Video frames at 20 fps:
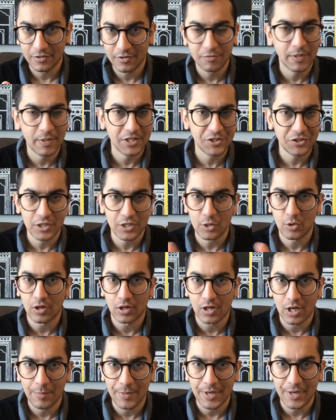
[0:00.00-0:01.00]
especially who are
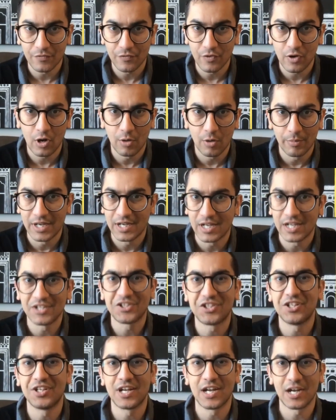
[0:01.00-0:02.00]
coming from an
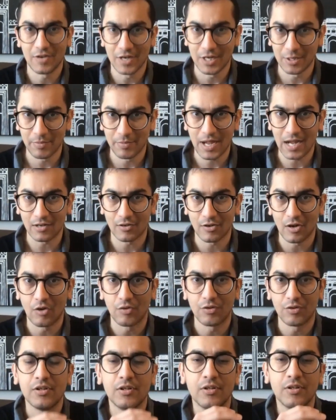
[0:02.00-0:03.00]
engineering background?